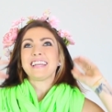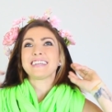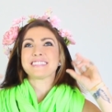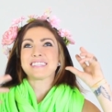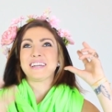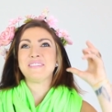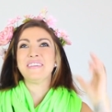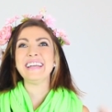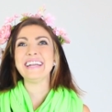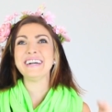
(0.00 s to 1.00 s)
I think it's gonna
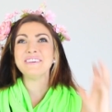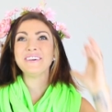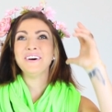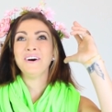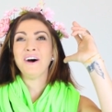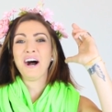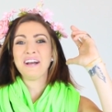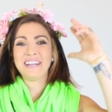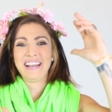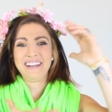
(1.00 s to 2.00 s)
be
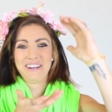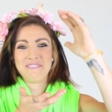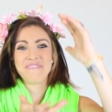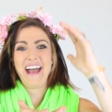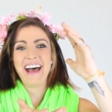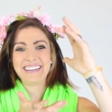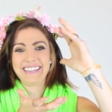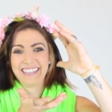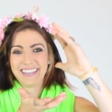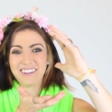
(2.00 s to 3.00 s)
little, fat
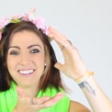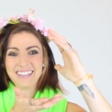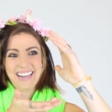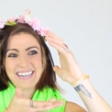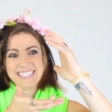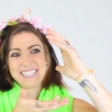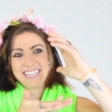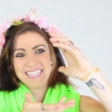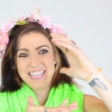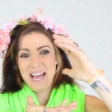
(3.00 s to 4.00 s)
and little, like it's
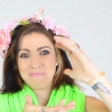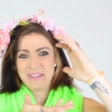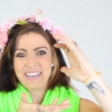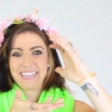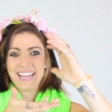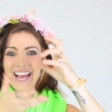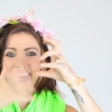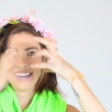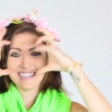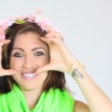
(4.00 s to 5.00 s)
it's that big,
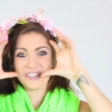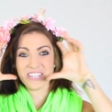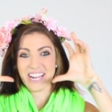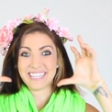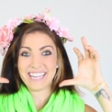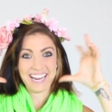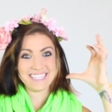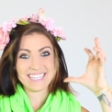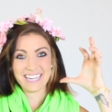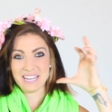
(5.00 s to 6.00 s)
and it has
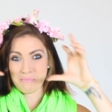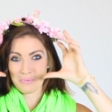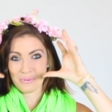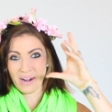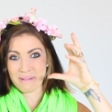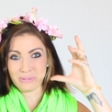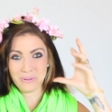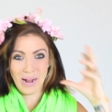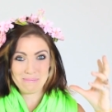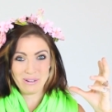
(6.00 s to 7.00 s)
gigantic bright
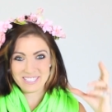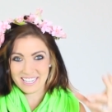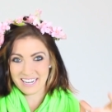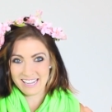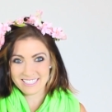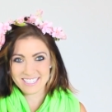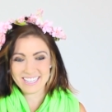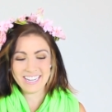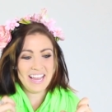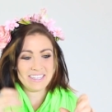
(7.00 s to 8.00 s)
blue eyeballs like a
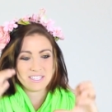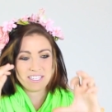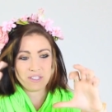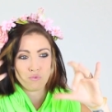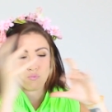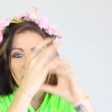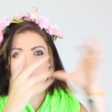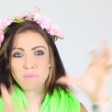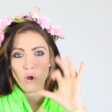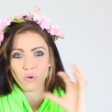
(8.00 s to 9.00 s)
husky, and it's it's
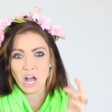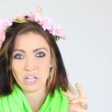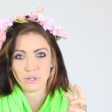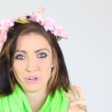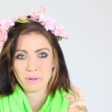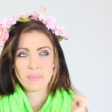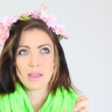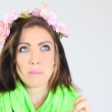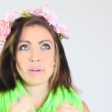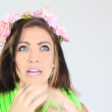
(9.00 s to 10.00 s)
rainbow colored,
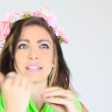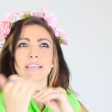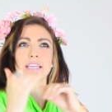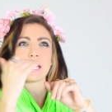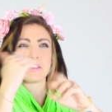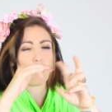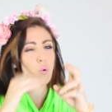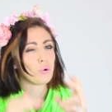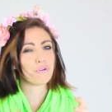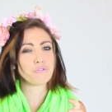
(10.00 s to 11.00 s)
but not like in the
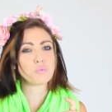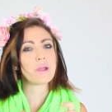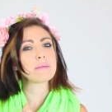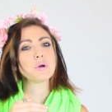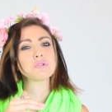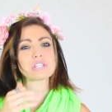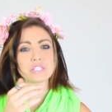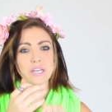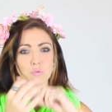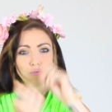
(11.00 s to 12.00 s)
order of the rainbow, just
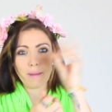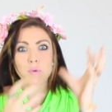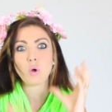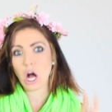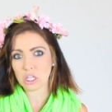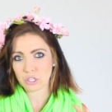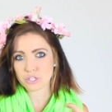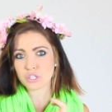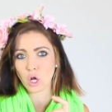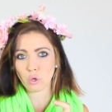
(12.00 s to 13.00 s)
like rainbow
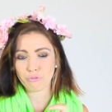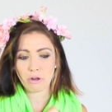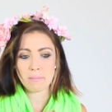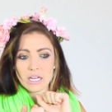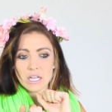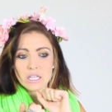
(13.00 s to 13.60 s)
colors all over it,